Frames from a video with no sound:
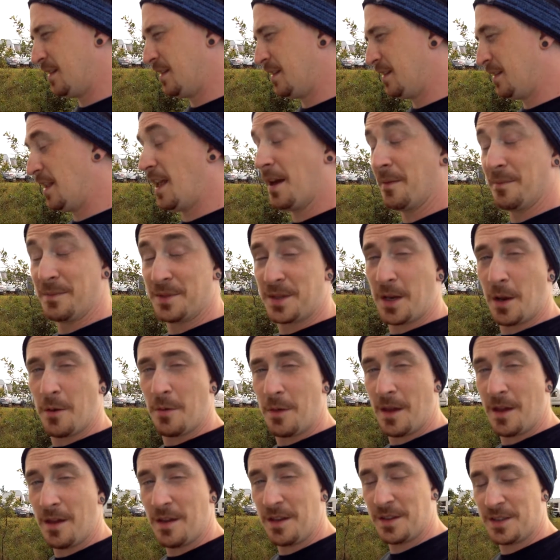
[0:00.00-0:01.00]
Yeah, so
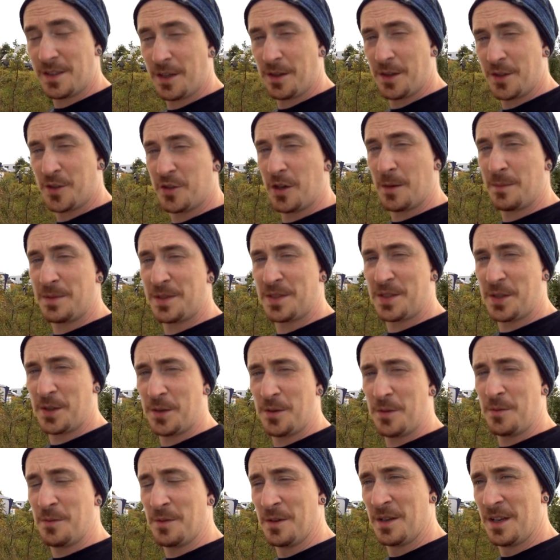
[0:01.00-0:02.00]
the trips
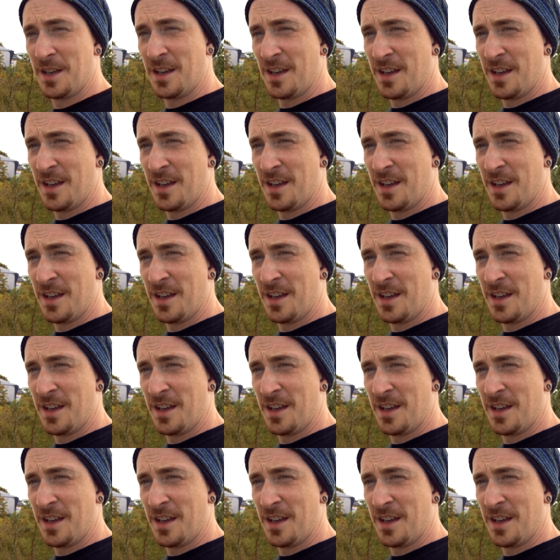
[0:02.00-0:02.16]
to